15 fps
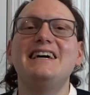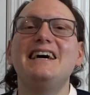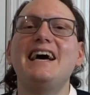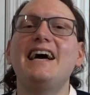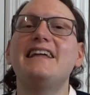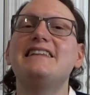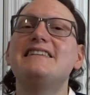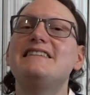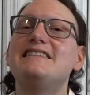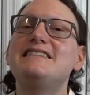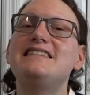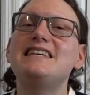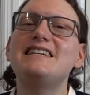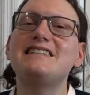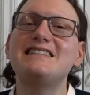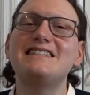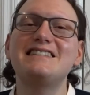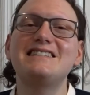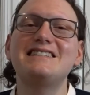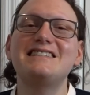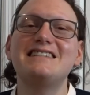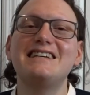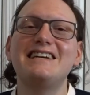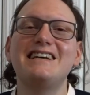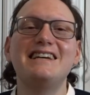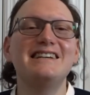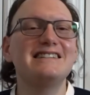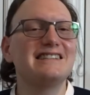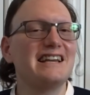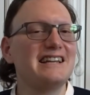And this
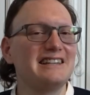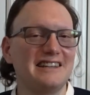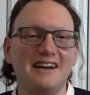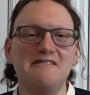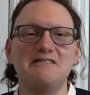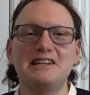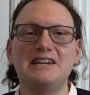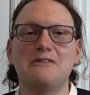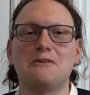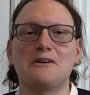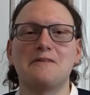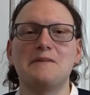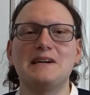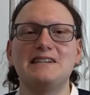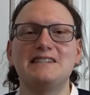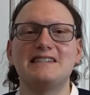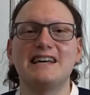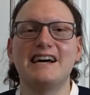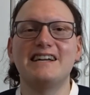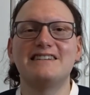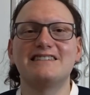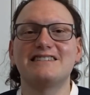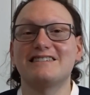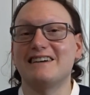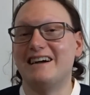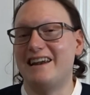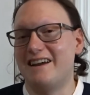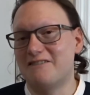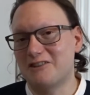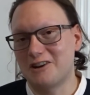is a lovely ornament that I
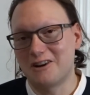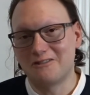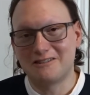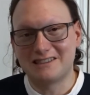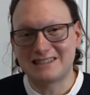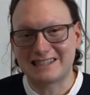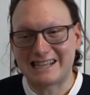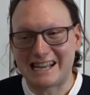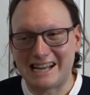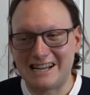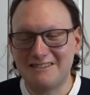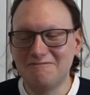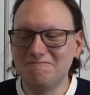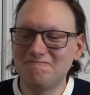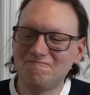never owned as a kid.